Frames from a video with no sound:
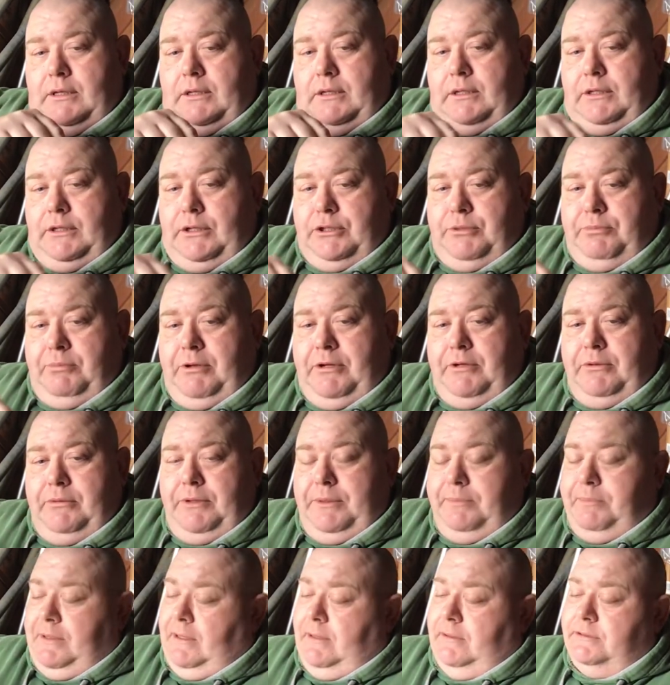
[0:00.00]
you sprinkle your
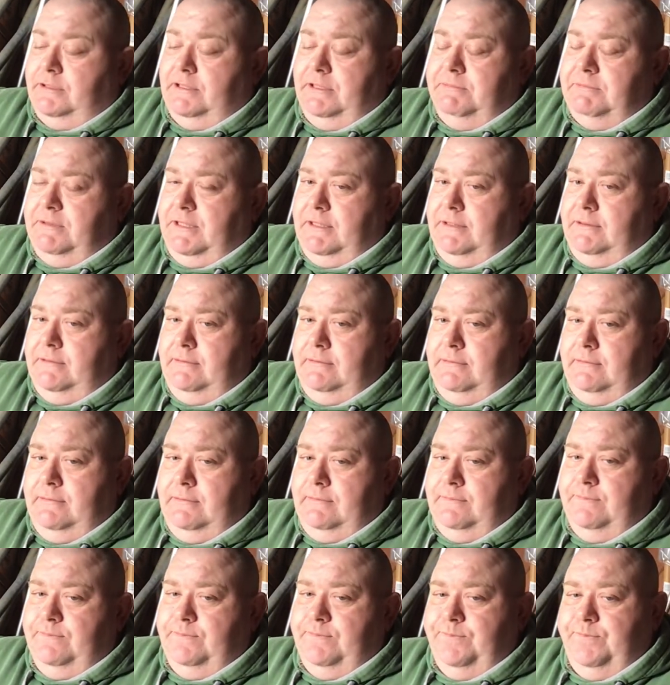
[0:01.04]
parsnips in.
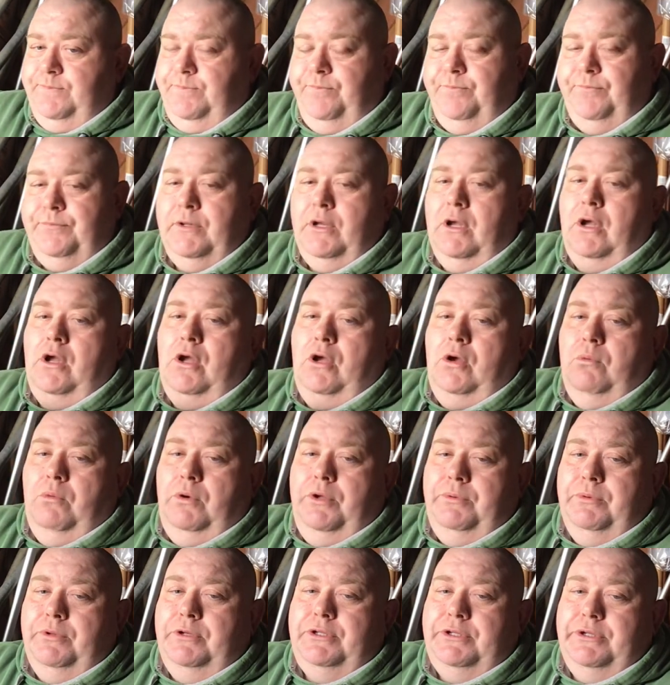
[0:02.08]
What
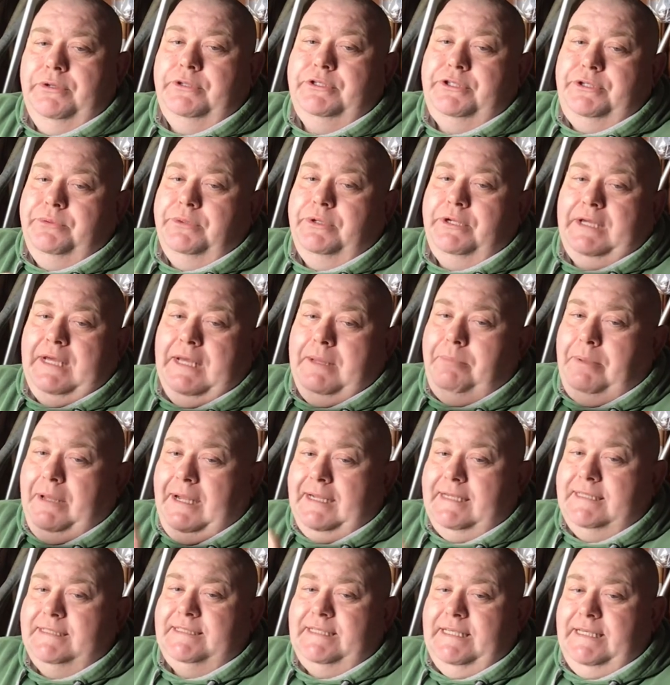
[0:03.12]
you want to do is you want to get a
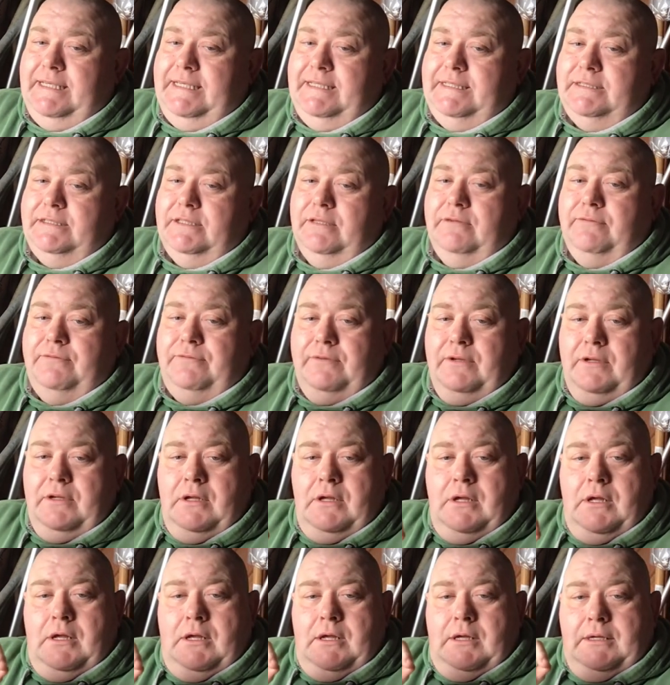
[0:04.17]
pack of seeds,
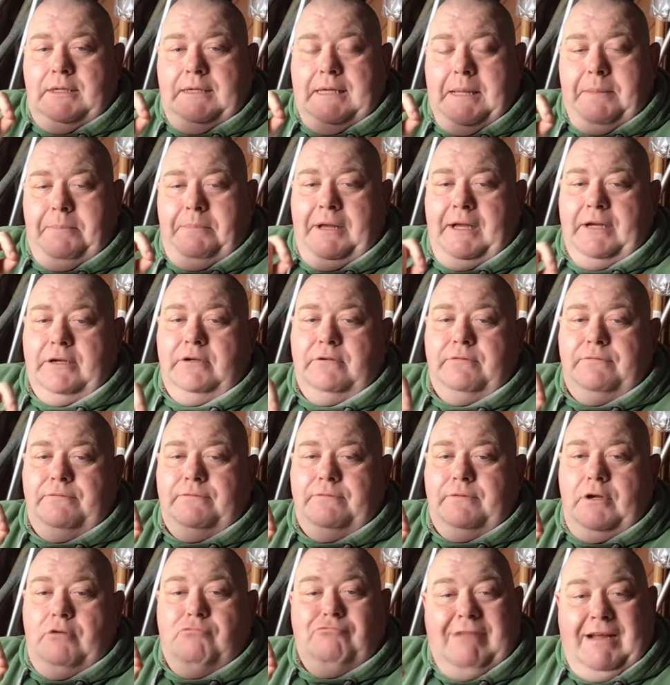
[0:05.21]
get a pack of
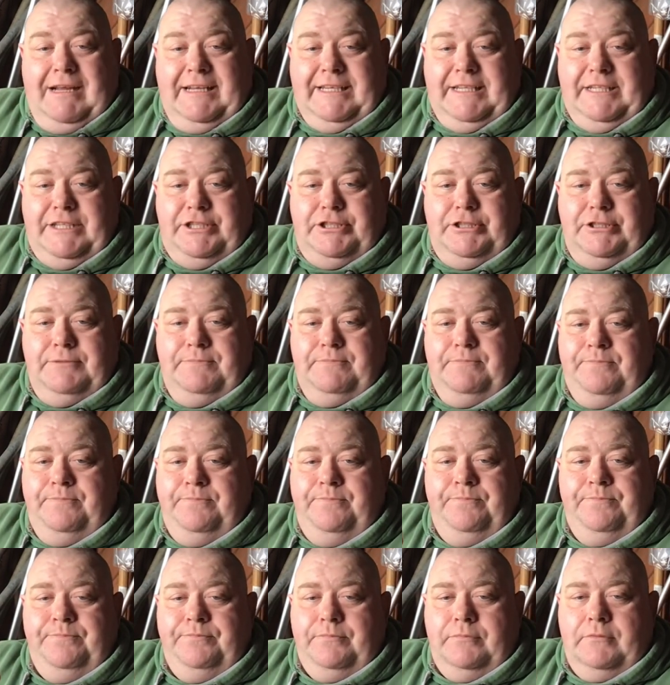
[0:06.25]
radish,
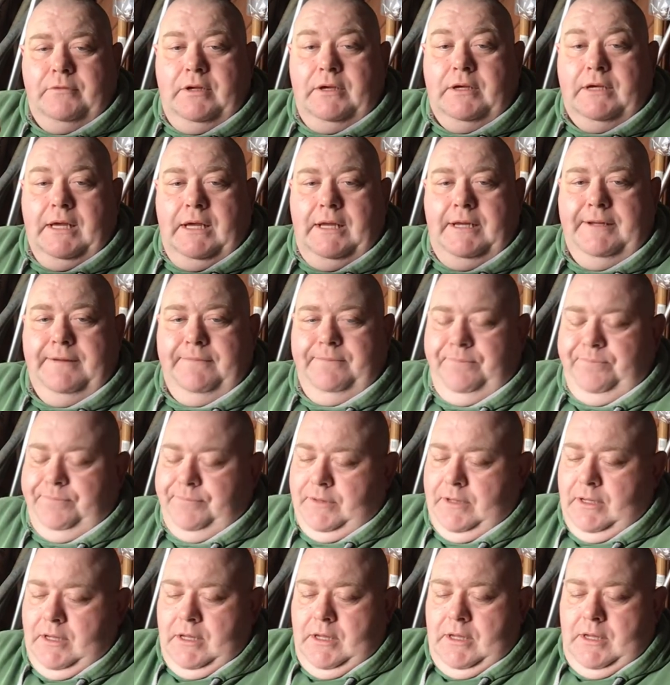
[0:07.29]
okay,
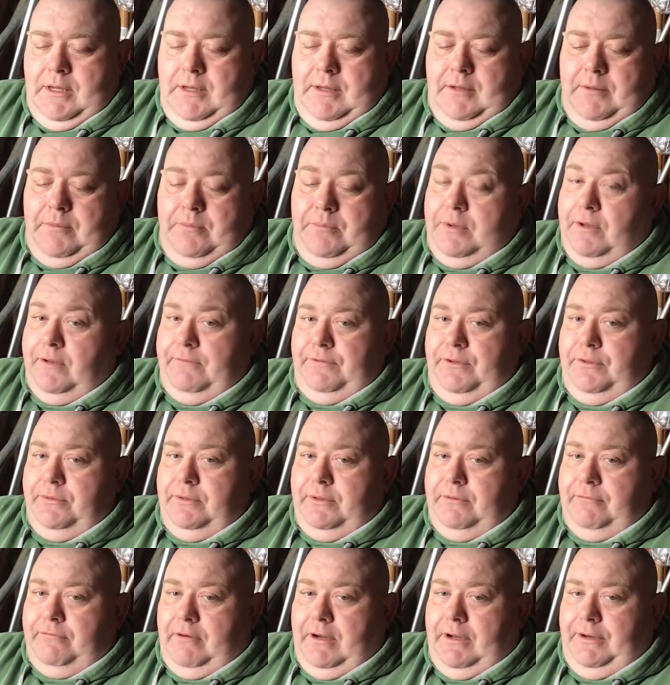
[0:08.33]
put a few at
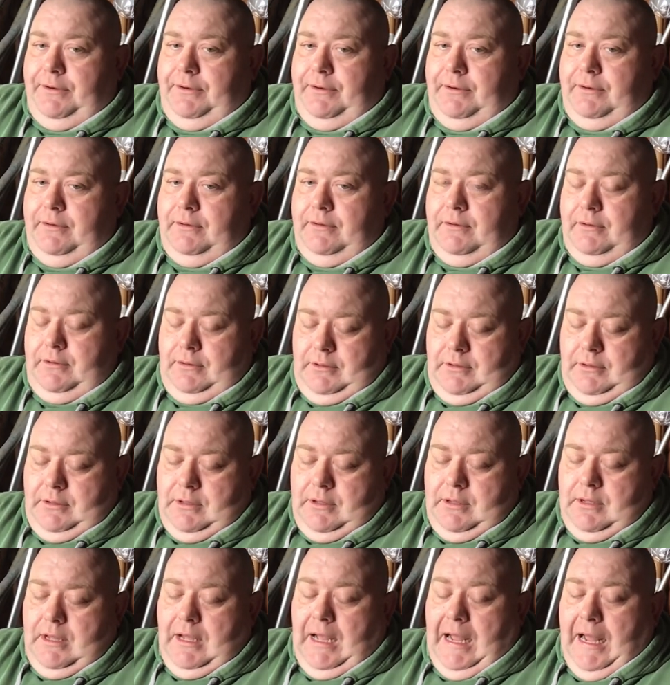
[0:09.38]
the front,
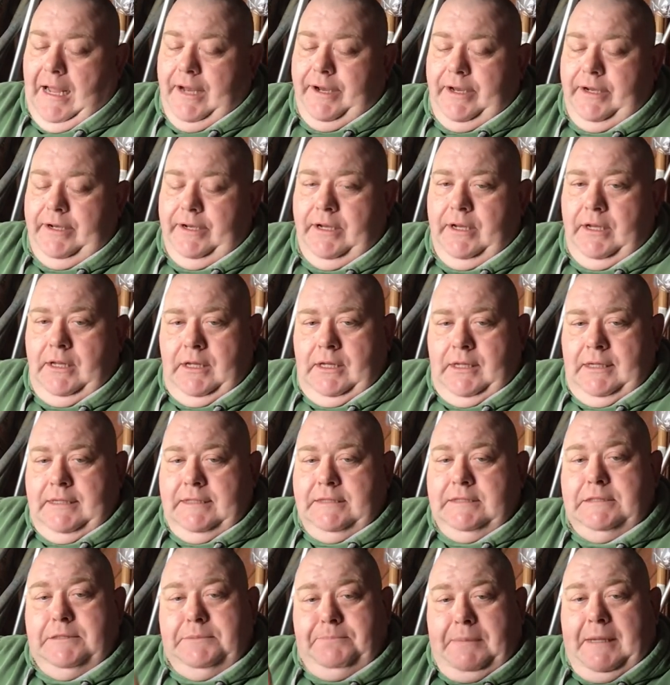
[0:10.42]
and then
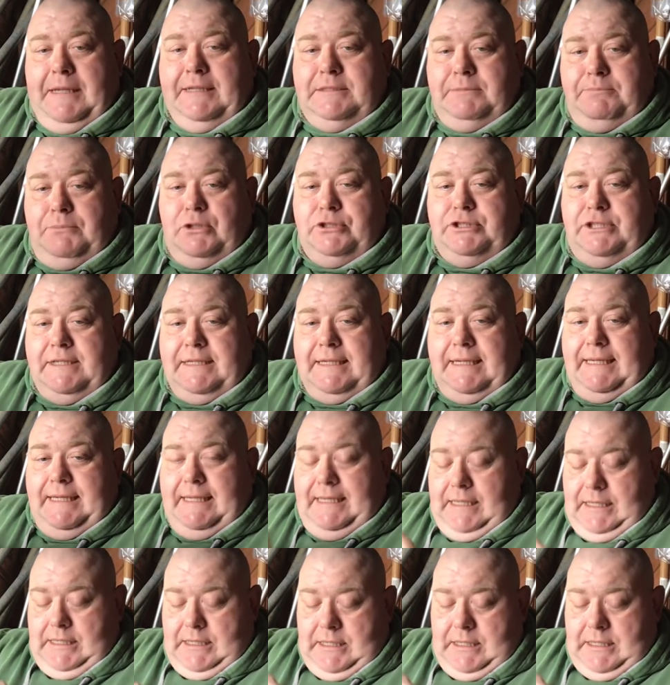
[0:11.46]
spasmodically